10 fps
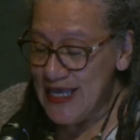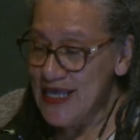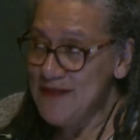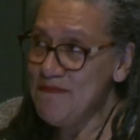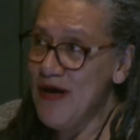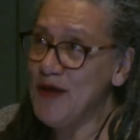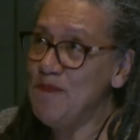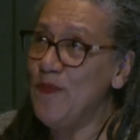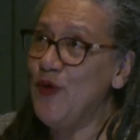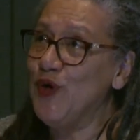in my
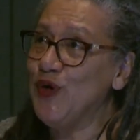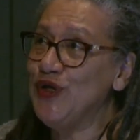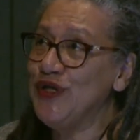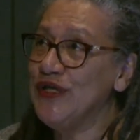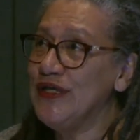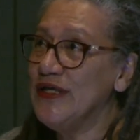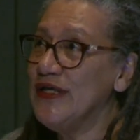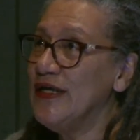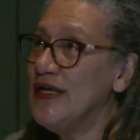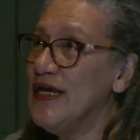book
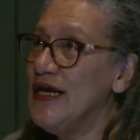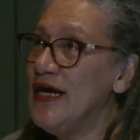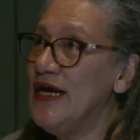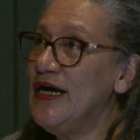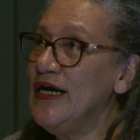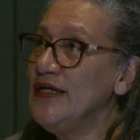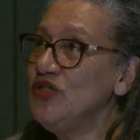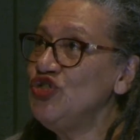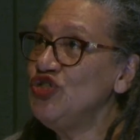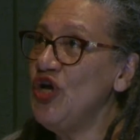I
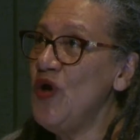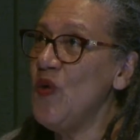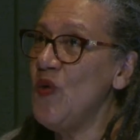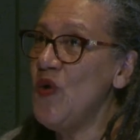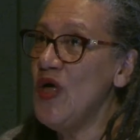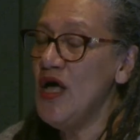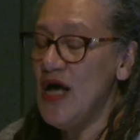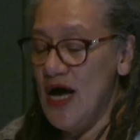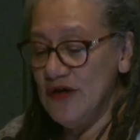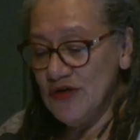show
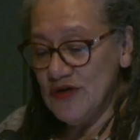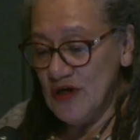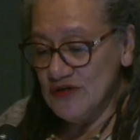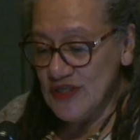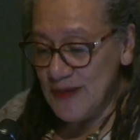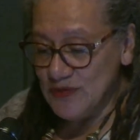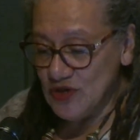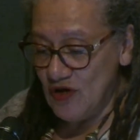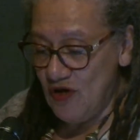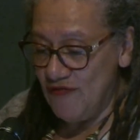how the
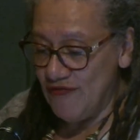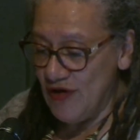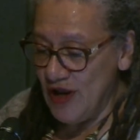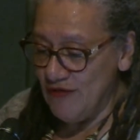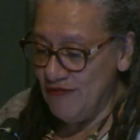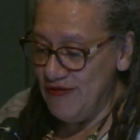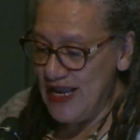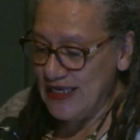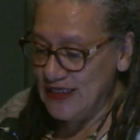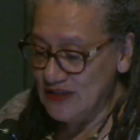concept of
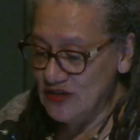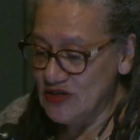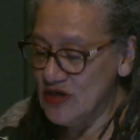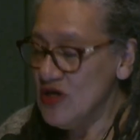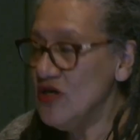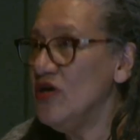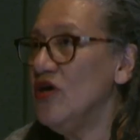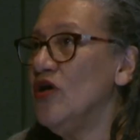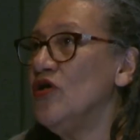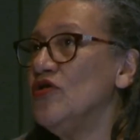race
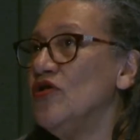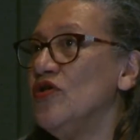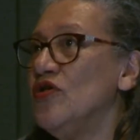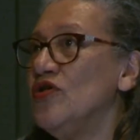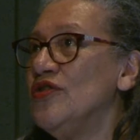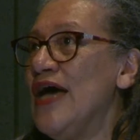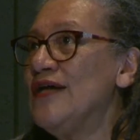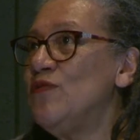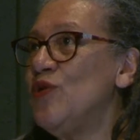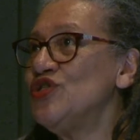
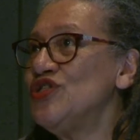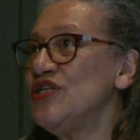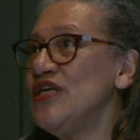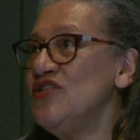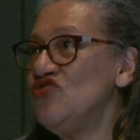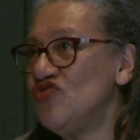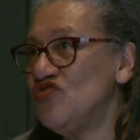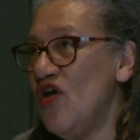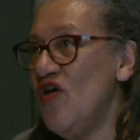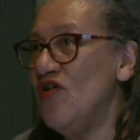that was
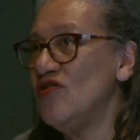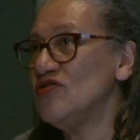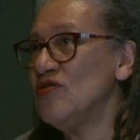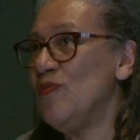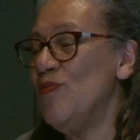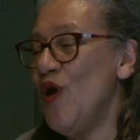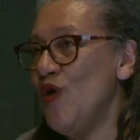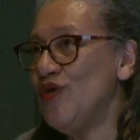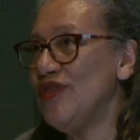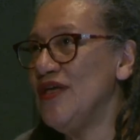installed
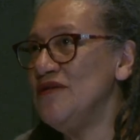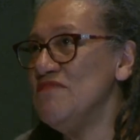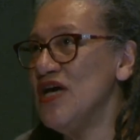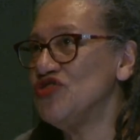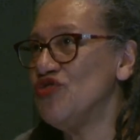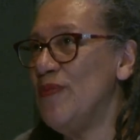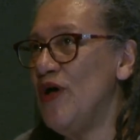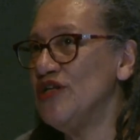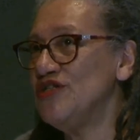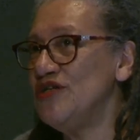both in
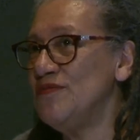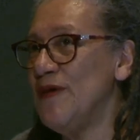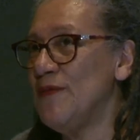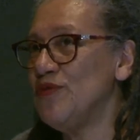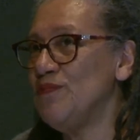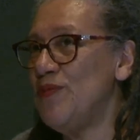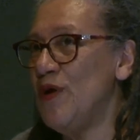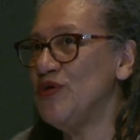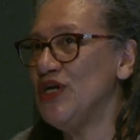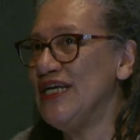metropolitan
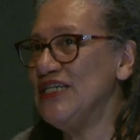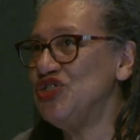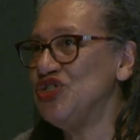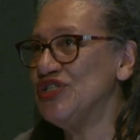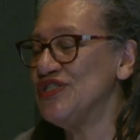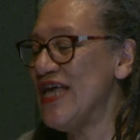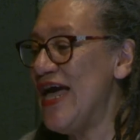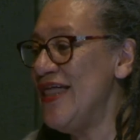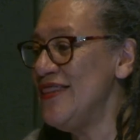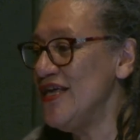populations
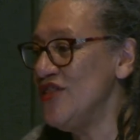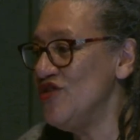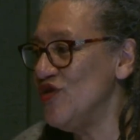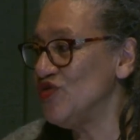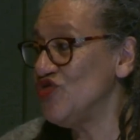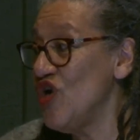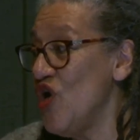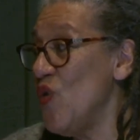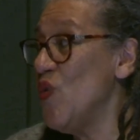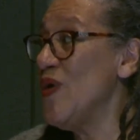and in those
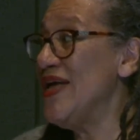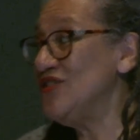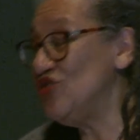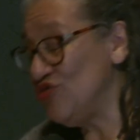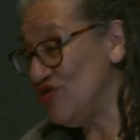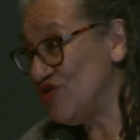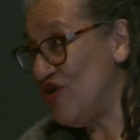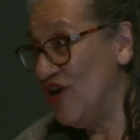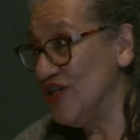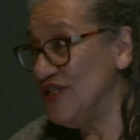who went to the
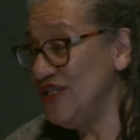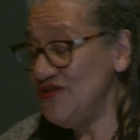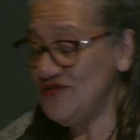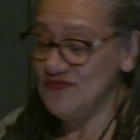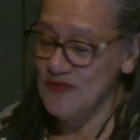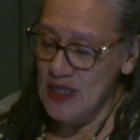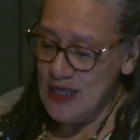colonies,